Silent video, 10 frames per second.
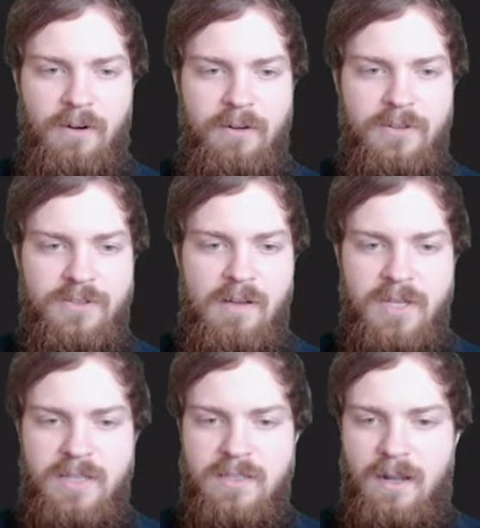of our
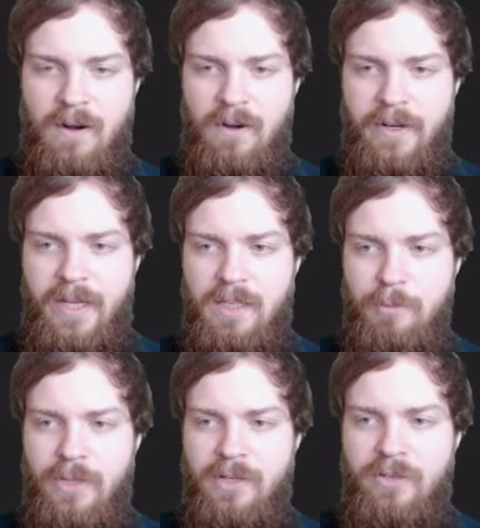zombies, they are going to
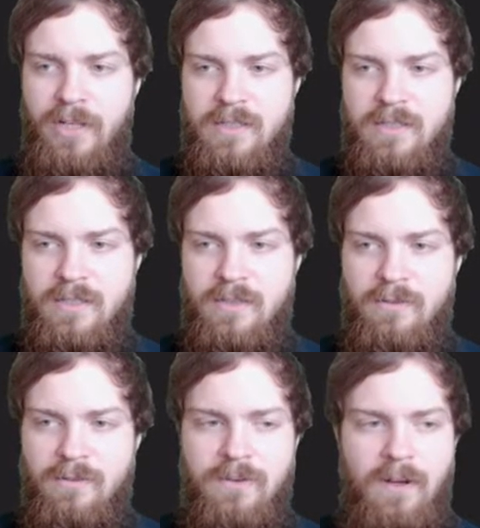get the benefits
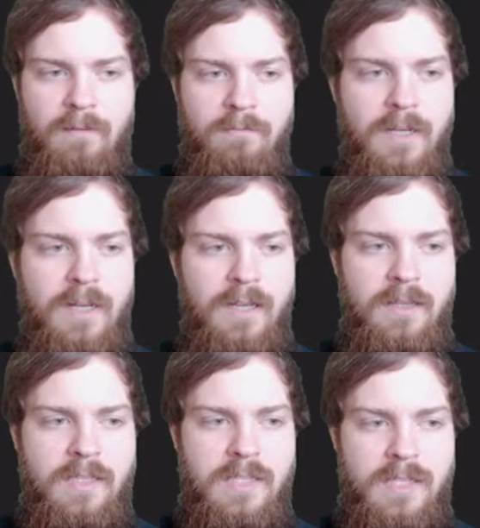from
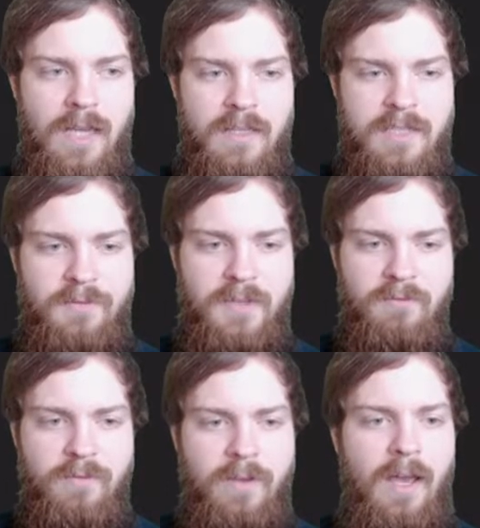these guys, giving
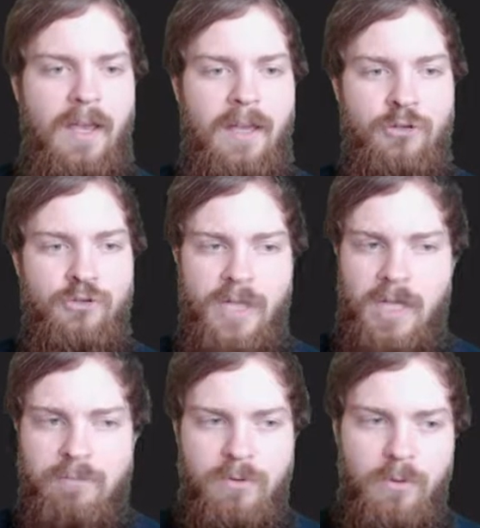them flying,
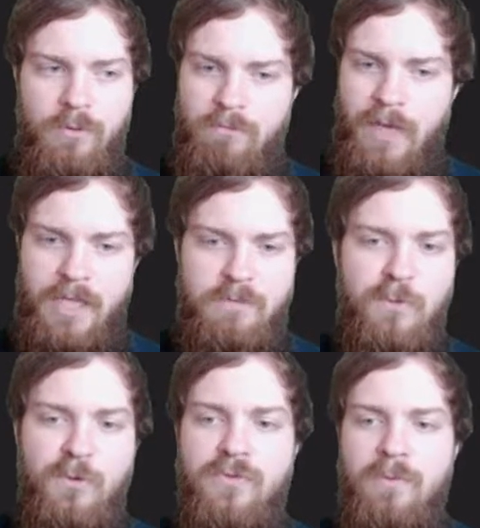trample,
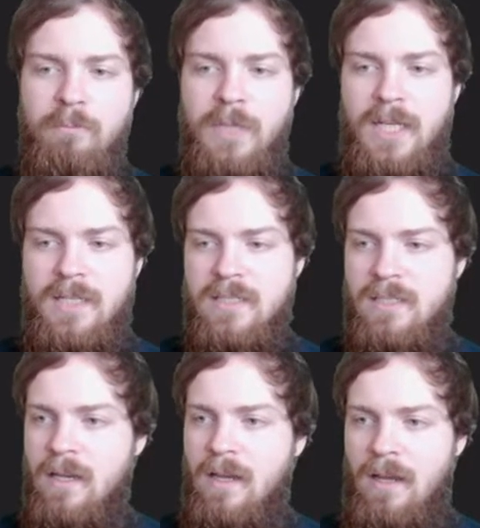hexproof, and
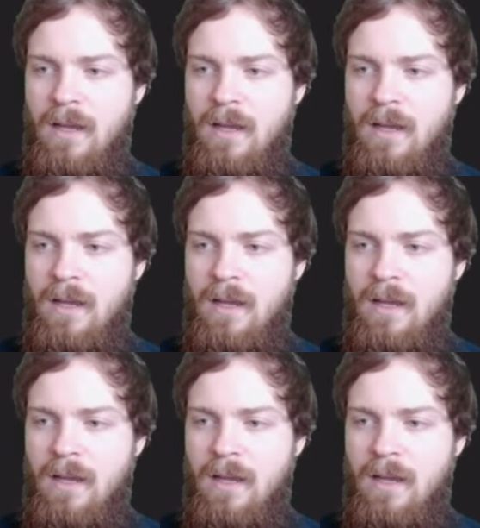menace,